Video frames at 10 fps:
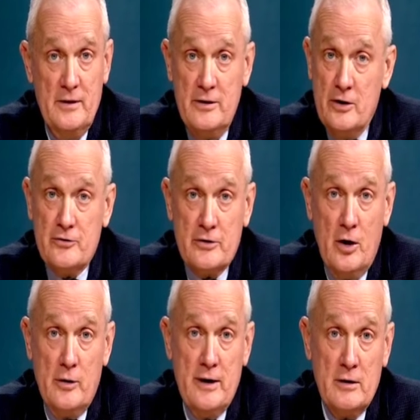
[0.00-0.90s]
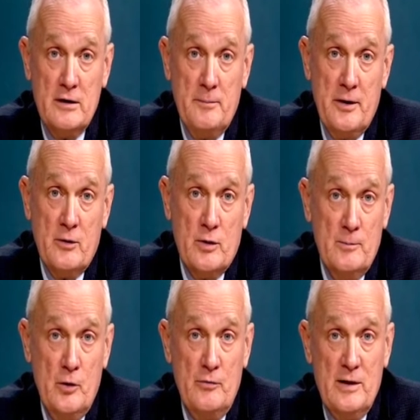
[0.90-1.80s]
Years ago, an elderly parent would
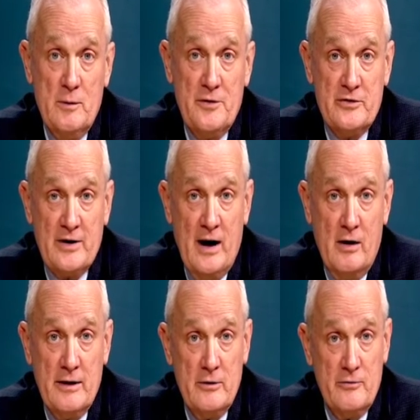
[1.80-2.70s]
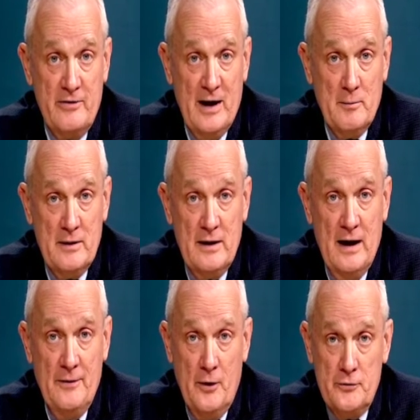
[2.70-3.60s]
move in with a child and her family,
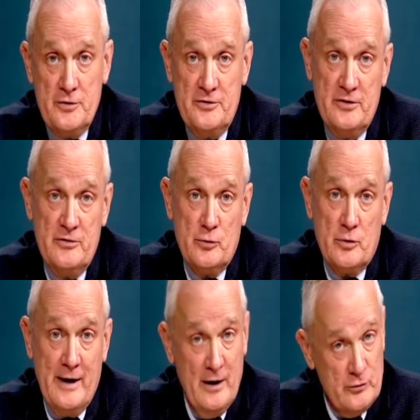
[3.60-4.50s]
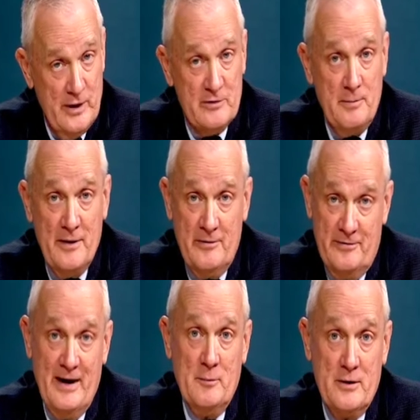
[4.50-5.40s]
and those decisions were addressed by the
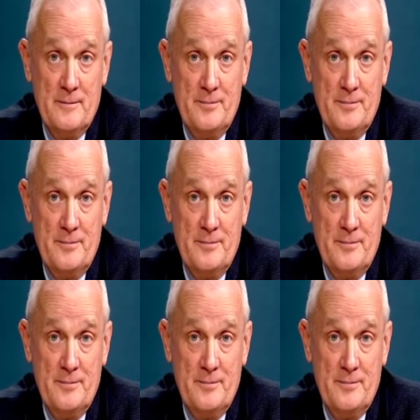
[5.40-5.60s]
family.